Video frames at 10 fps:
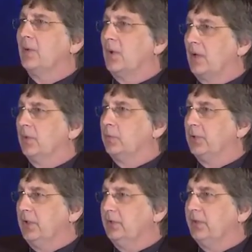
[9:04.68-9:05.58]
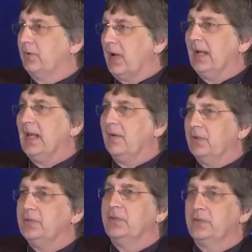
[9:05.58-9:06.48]
what it was producing, right?
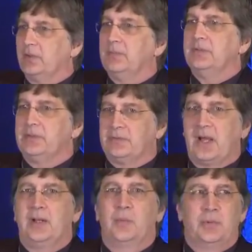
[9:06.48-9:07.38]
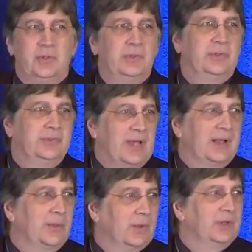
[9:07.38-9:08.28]
Every system is designed to produce
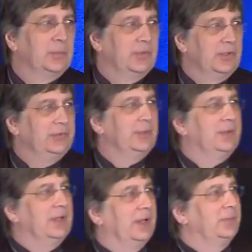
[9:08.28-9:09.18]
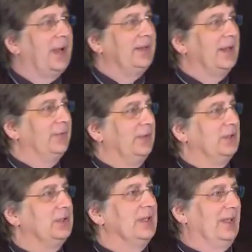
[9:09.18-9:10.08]
exactly what it's producing because by
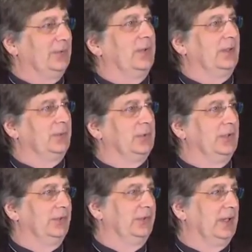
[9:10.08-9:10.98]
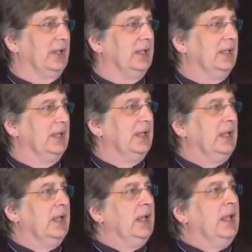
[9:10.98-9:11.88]
definition, that's what it's producing.
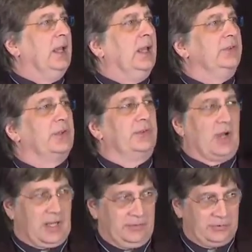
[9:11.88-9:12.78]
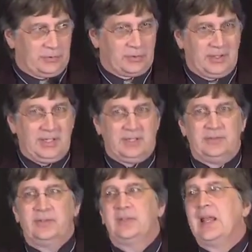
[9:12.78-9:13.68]
So Don's story
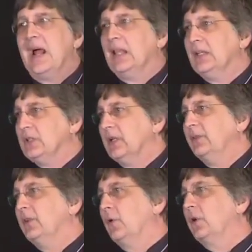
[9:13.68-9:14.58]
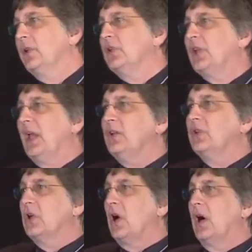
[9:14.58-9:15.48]
is, his analogy is, in order to change
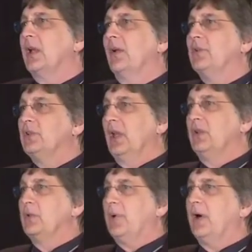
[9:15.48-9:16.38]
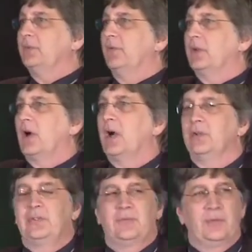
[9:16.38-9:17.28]
the car, you have to change the parts of the
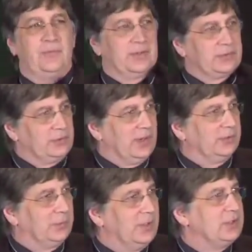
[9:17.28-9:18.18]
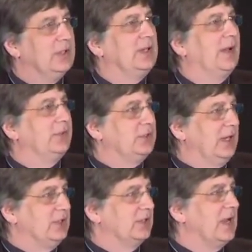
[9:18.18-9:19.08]
car. So you have to fix the transmission, you have to
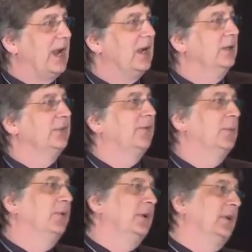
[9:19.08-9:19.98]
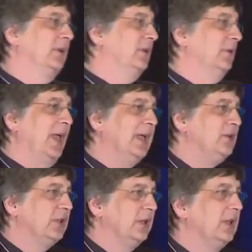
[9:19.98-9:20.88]
change the tires, you have to put in a new
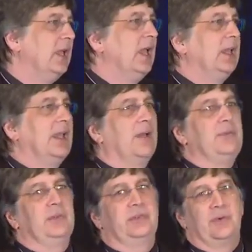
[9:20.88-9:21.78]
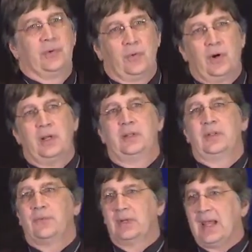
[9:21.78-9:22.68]
engine, you have to use different oil and
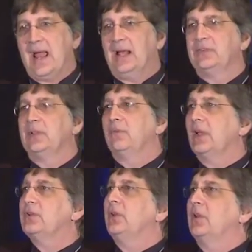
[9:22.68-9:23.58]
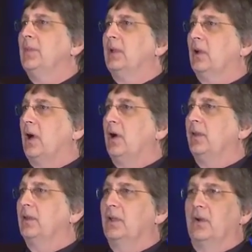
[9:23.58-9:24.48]
different gas, and eventually you can make a car
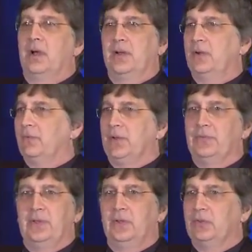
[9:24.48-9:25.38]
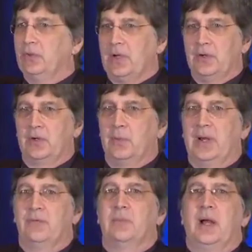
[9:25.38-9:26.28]
that can go 150 or 200 or
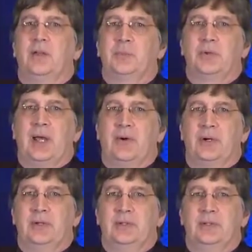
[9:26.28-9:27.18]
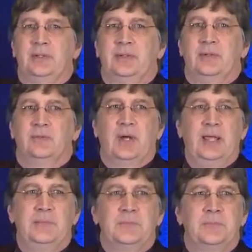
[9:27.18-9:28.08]
whatever miles per hour,
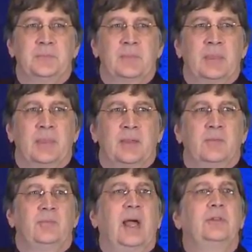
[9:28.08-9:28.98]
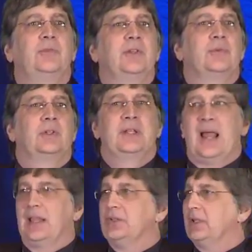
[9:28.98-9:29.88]
right? Nice visual
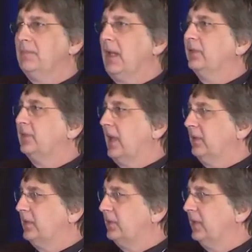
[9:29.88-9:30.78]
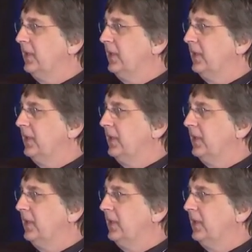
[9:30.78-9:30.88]
analogy, makes sense.